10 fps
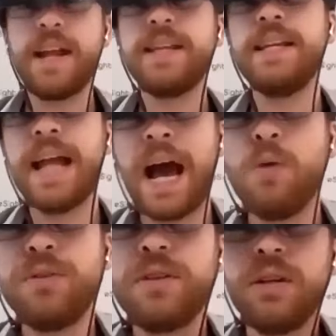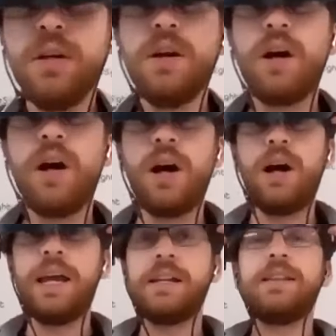that heat out
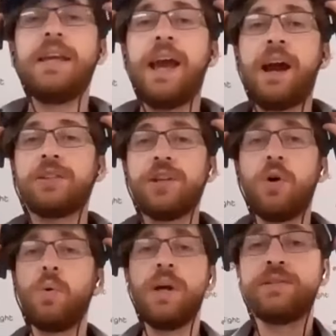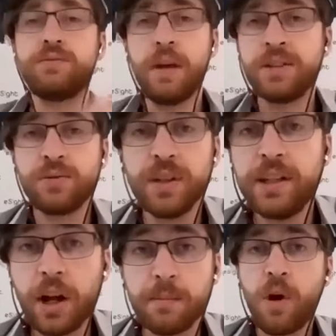into the air. So it's
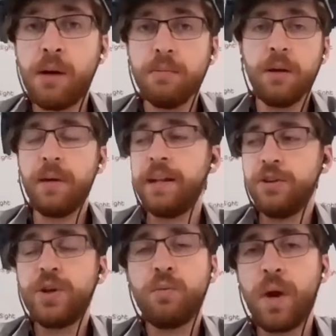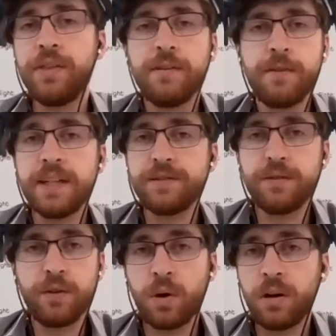really not a problem. And you can wear the device
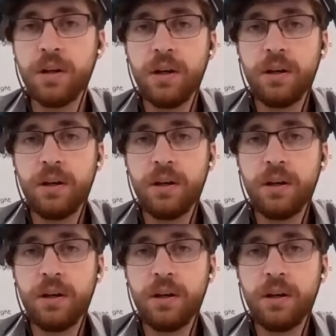for,